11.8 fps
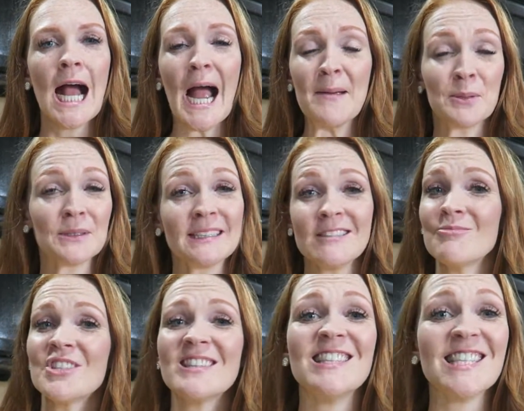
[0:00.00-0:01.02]
I personally
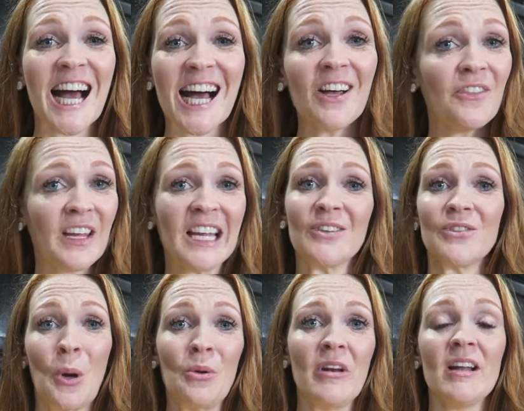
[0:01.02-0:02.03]
am just not a fan of
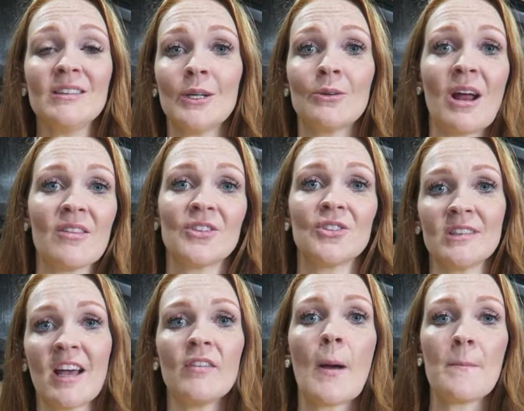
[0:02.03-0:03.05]
coconut, so I'd rather
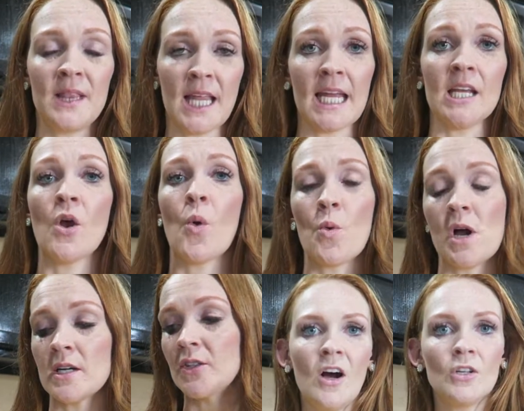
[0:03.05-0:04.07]
just have plain water.